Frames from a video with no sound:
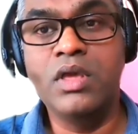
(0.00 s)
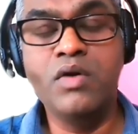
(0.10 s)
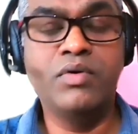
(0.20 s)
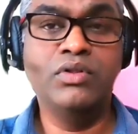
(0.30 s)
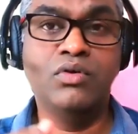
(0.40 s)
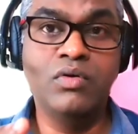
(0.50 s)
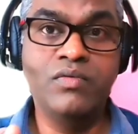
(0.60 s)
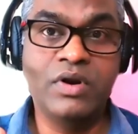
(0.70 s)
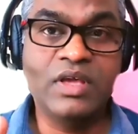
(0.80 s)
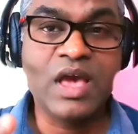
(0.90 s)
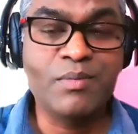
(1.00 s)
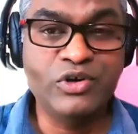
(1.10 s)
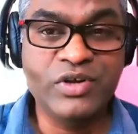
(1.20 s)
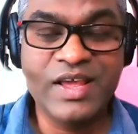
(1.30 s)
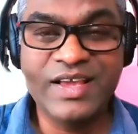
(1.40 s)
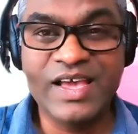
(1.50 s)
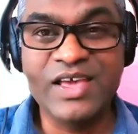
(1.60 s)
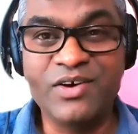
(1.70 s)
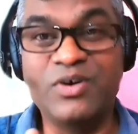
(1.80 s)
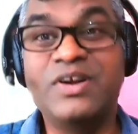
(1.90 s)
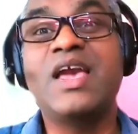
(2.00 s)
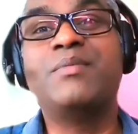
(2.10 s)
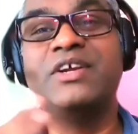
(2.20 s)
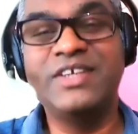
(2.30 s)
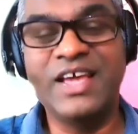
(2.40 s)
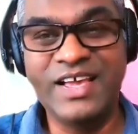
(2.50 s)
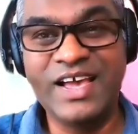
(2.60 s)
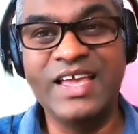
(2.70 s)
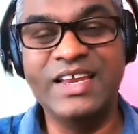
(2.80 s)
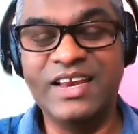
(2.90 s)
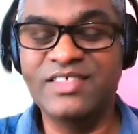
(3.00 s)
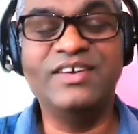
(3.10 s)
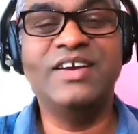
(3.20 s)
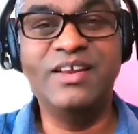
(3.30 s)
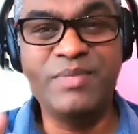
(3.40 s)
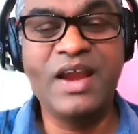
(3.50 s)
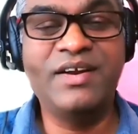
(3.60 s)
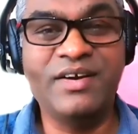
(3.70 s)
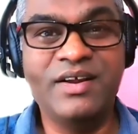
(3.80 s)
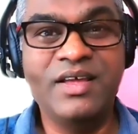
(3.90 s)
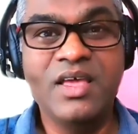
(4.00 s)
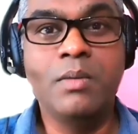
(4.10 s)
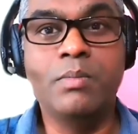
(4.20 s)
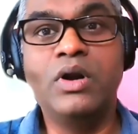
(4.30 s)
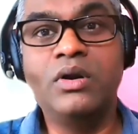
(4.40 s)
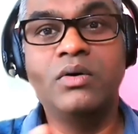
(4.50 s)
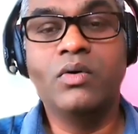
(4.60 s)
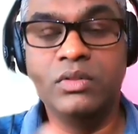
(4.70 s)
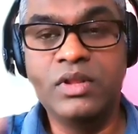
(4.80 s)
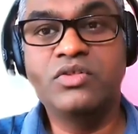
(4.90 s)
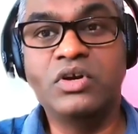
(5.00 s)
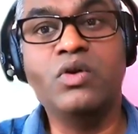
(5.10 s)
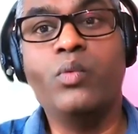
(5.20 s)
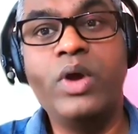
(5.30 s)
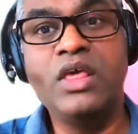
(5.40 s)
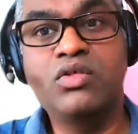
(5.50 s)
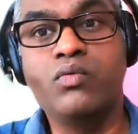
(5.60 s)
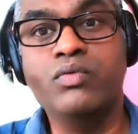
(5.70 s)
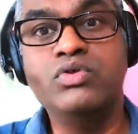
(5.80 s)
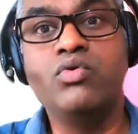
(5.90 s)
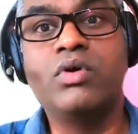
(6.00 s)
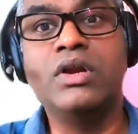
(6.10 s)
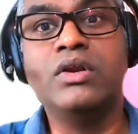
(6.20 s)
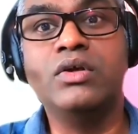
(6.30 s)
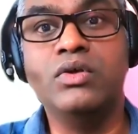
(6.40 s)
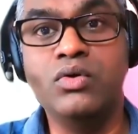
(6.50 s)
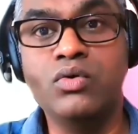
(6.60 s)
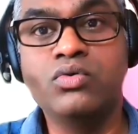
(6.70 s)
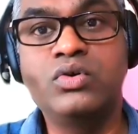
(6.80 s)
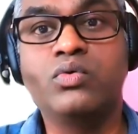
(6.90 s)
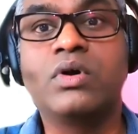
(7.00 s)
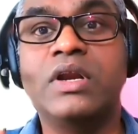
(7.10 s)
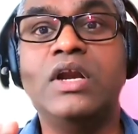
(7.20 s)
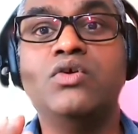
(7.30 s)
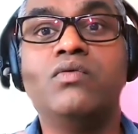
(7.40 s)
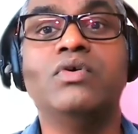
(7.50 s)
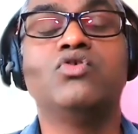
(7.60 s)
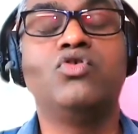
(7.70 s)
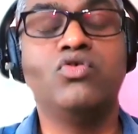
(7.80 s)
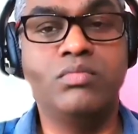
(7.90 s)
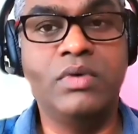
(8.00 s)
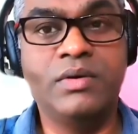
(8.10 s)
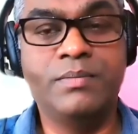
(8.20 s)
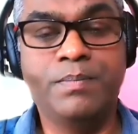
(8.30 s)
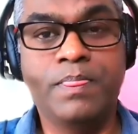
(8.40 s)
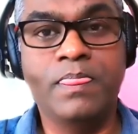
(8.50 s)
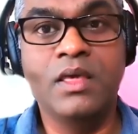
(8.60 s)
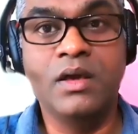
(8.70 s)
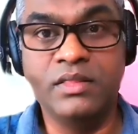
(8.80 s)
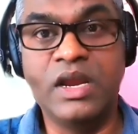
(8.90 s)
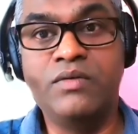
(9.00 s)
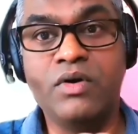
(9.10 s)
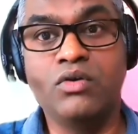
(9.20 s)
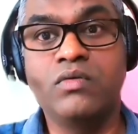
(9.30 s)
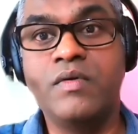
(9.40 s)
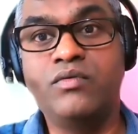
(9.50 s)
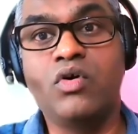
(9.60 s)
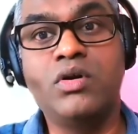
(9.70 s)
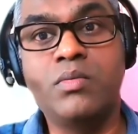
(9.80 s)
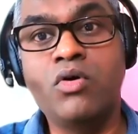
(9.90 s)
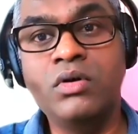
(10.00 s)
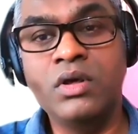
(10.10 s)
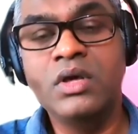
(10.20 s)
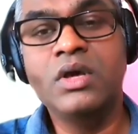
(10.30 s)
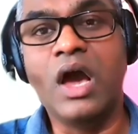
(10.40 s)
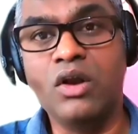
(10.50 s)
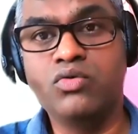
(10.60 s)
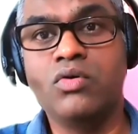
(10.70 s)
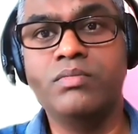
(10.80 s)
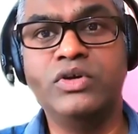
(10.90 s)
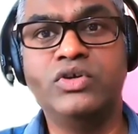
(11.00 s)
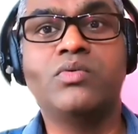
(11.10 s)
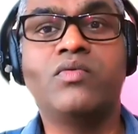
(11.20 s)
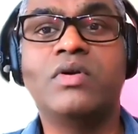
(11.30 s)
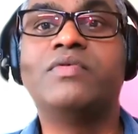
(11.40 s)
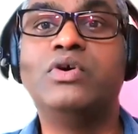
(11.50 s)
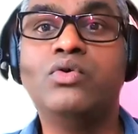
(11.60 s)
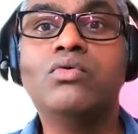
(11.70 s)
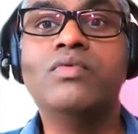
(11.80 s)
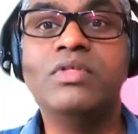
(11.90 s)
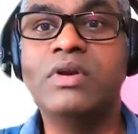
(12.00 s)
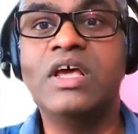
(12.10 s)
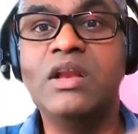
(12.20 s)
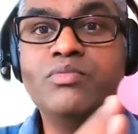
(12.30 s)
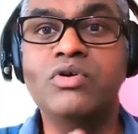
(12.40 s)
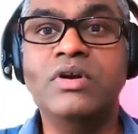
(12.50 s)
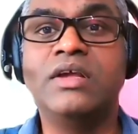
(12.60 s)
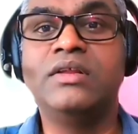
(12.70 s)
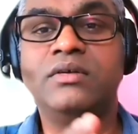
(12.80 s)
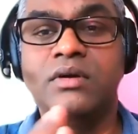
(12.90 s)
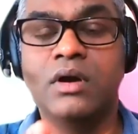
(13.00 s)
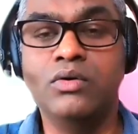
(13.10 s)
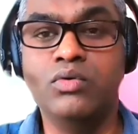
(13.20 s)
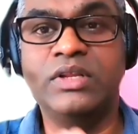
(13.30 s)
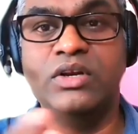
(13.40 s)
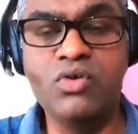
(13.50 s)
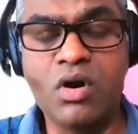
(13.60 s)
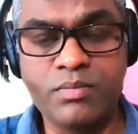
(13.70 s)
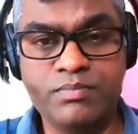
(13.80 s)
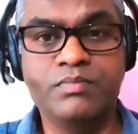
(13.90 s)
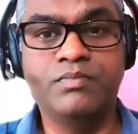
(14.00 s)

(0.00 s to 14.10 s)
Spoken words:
Even though if you're a camera shy guy or not a camera shy guy, doesn't really matter. But there are certain ways which you can use to create your visual resume. That we also have talked about. Also, I mentioned about one of a tool which will help you in doing that job.